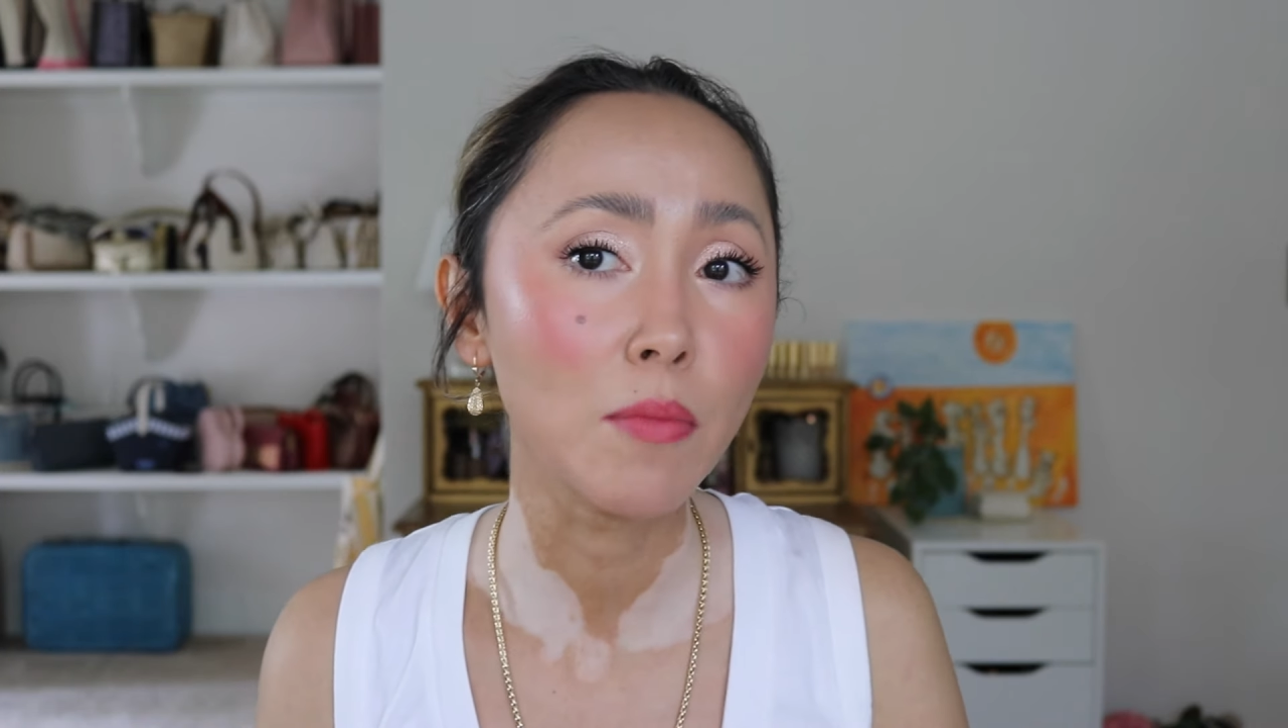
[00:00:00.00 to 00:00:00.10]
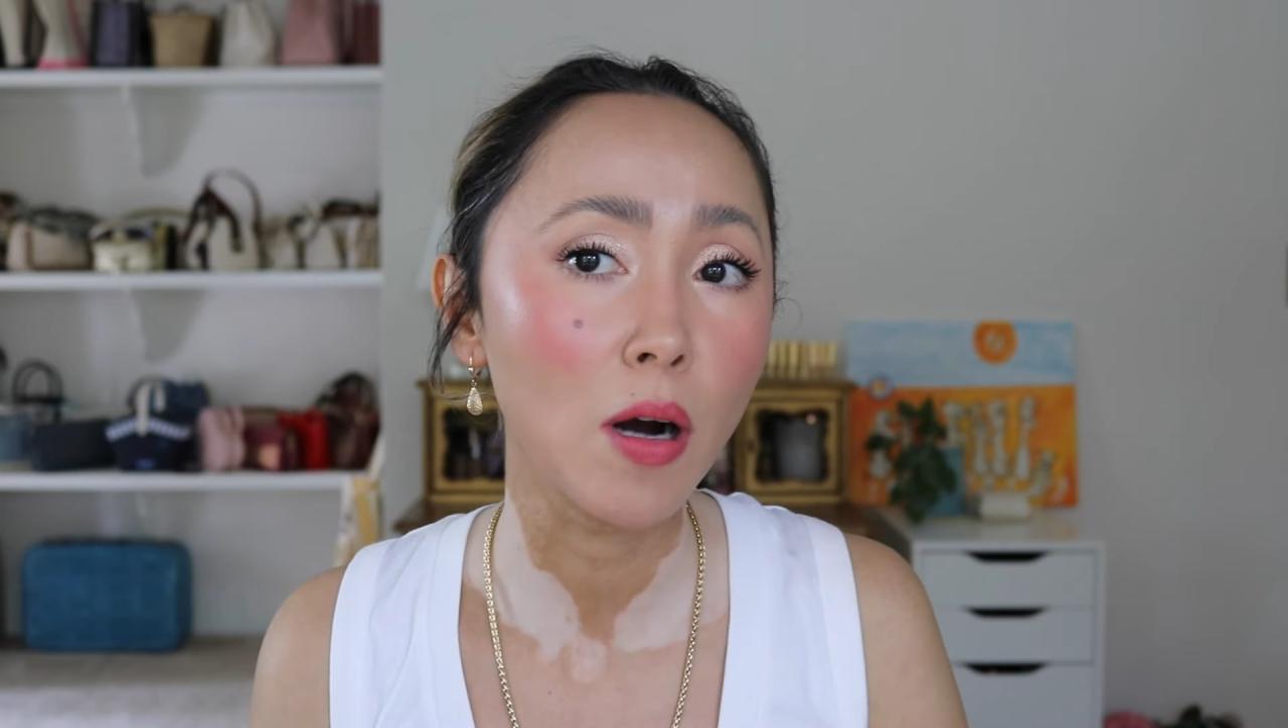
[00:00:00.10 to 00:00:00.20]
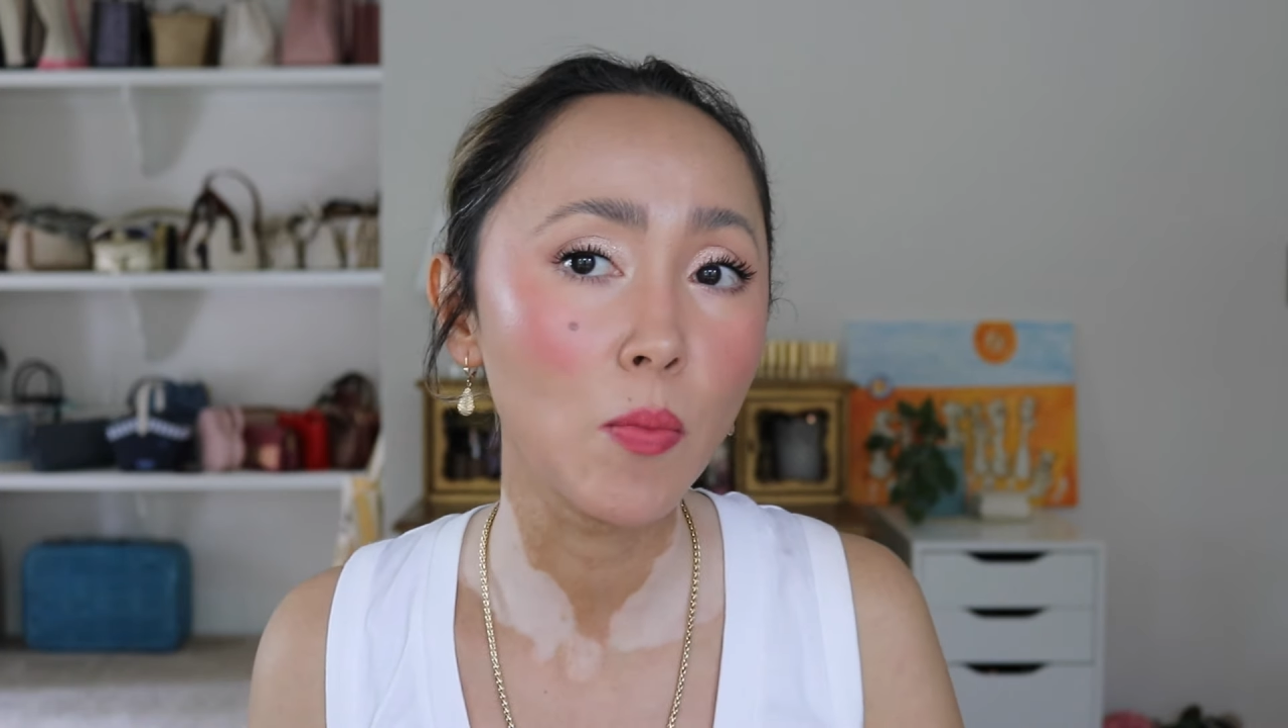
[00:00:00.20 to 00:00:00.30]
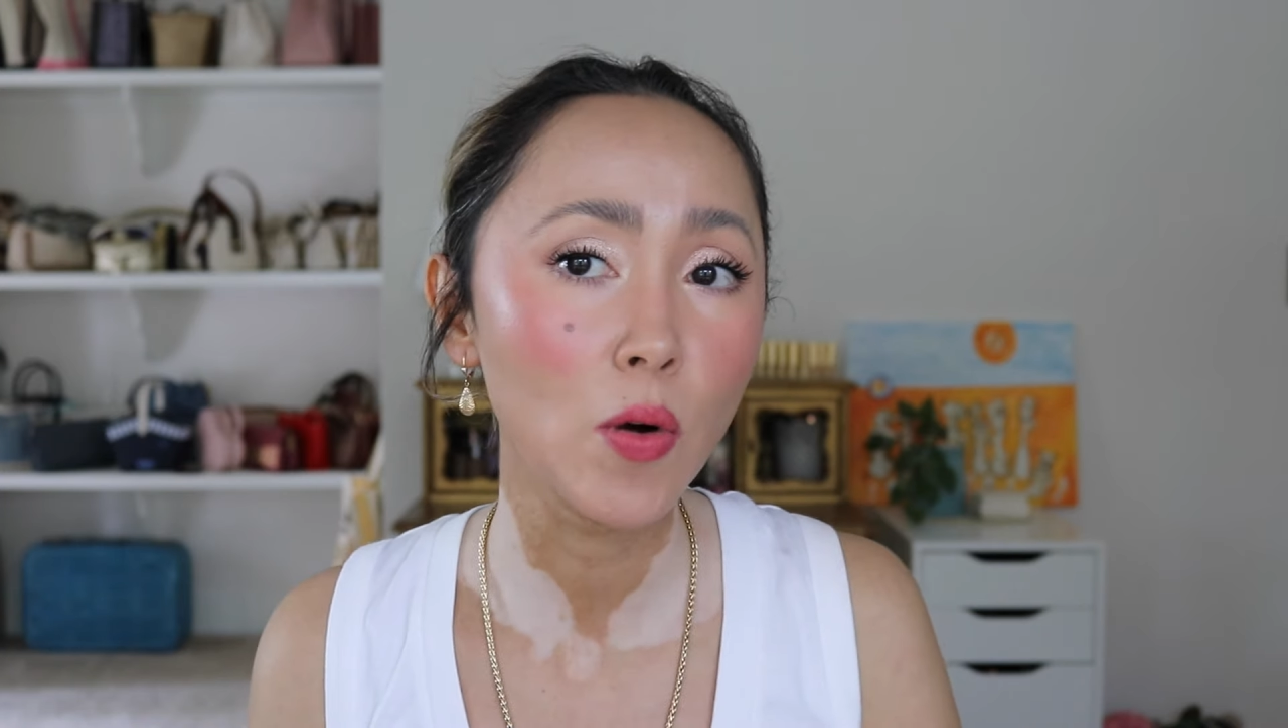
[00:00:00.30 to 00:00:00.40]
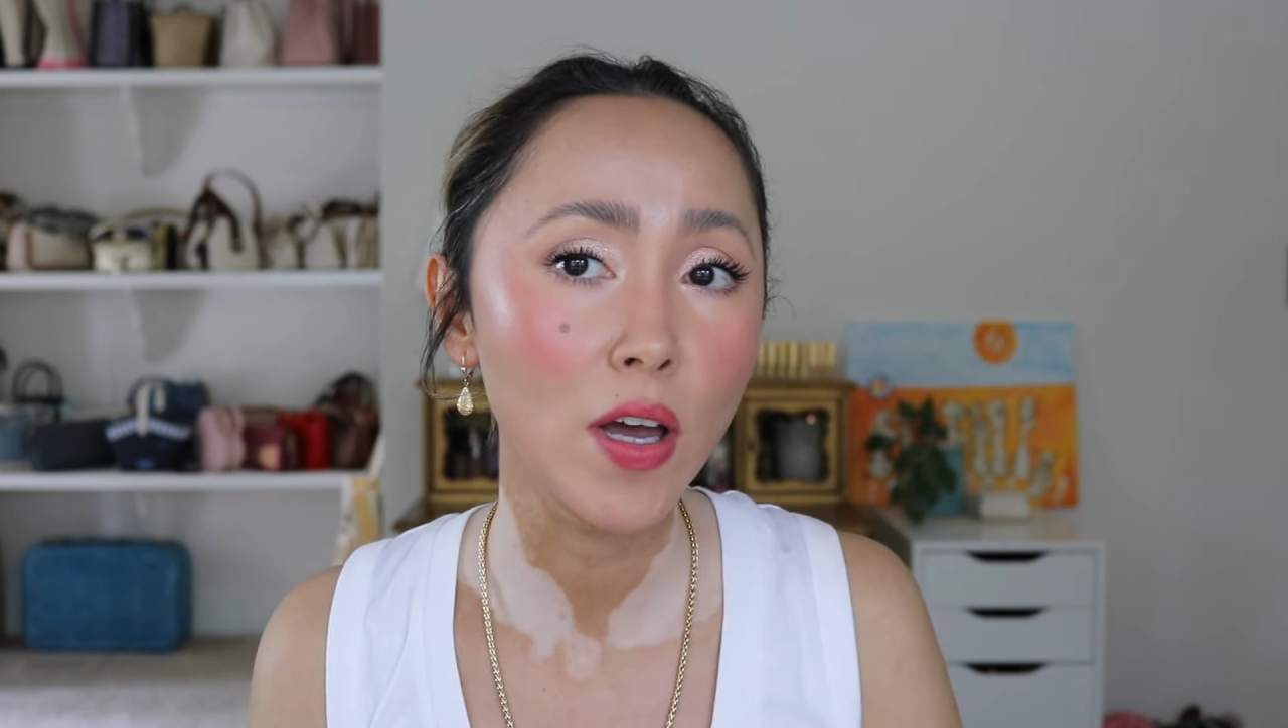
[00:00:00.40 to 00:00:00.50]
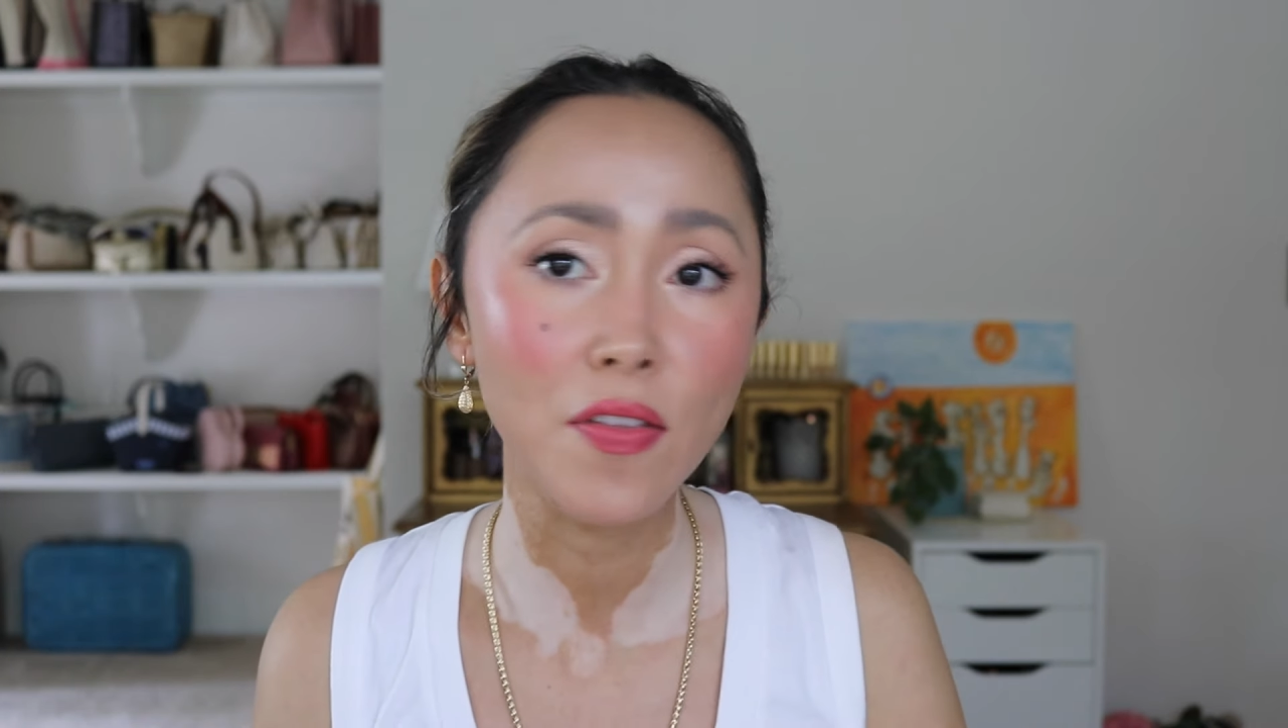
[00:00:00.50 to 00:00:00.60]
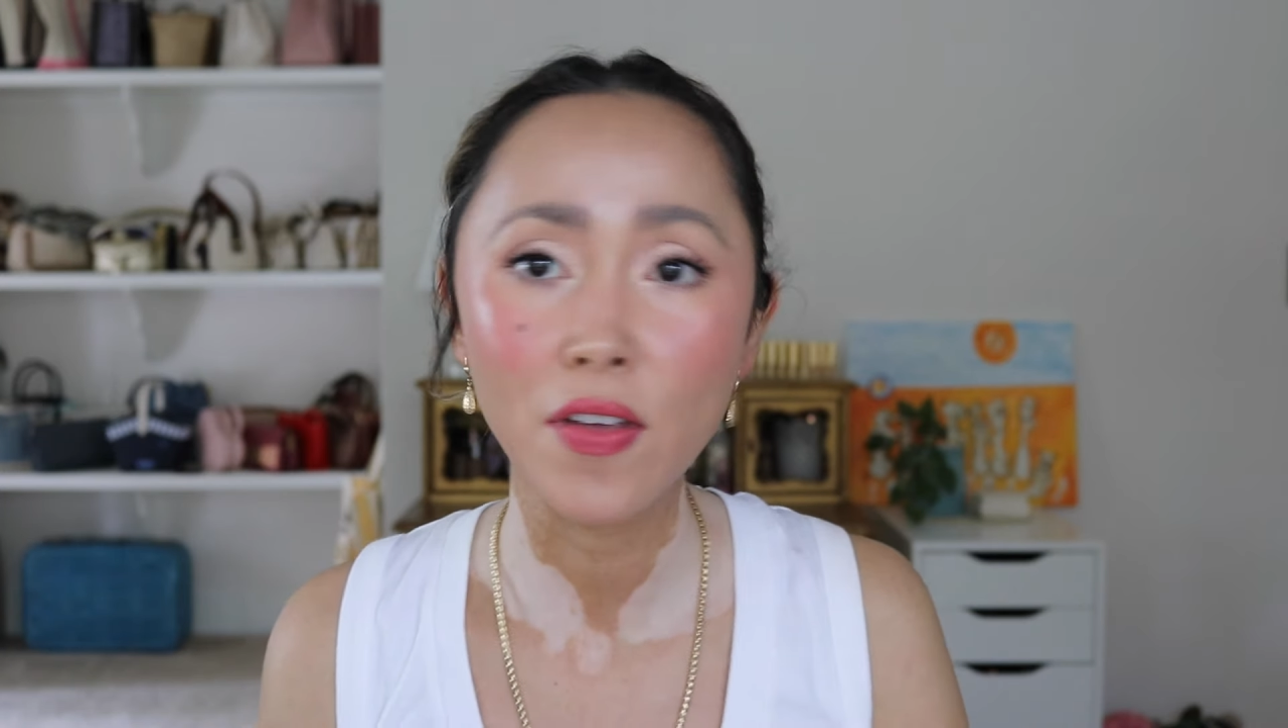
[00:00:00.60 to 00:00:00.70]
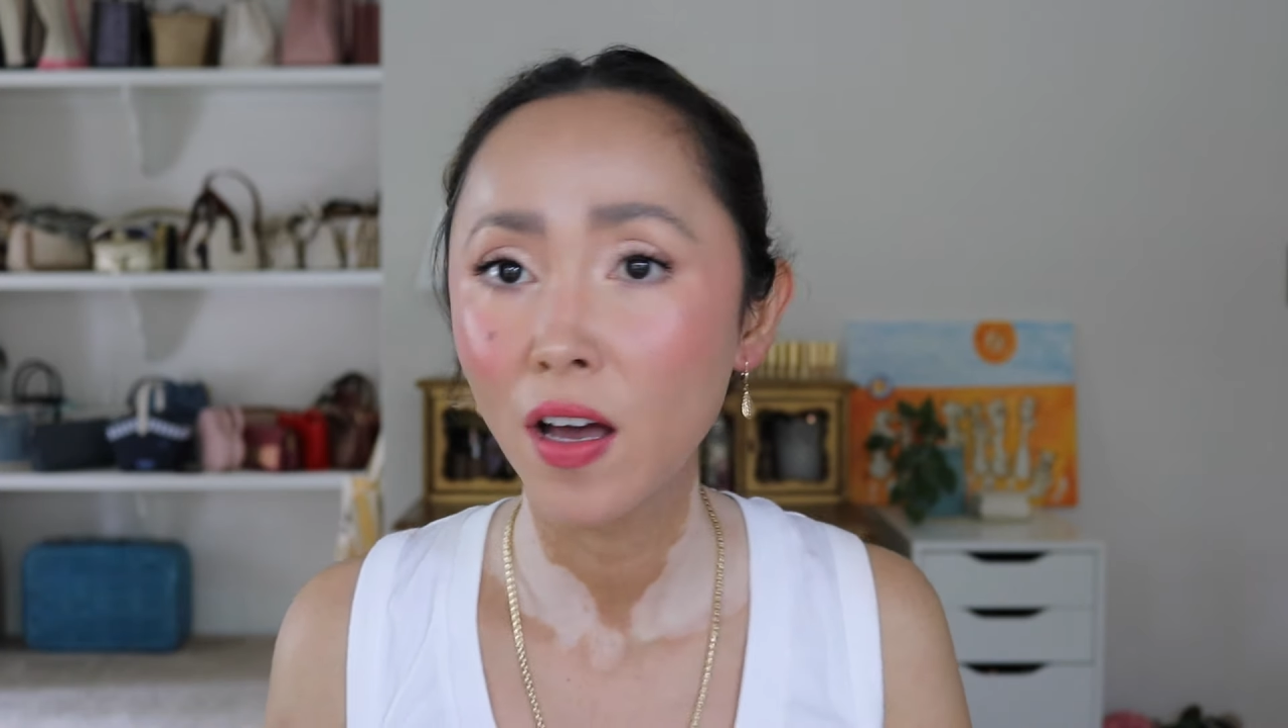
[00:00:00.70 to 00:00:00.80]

up with.